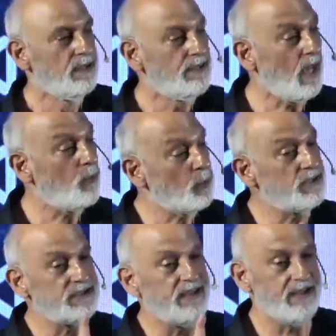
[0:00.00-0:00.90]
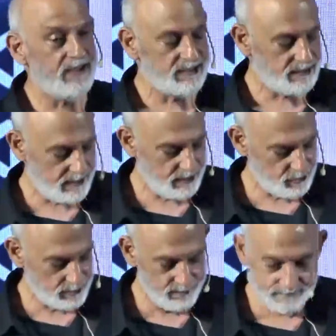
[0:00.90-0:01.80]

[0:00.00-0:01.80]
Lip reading: Now, what is the next stage?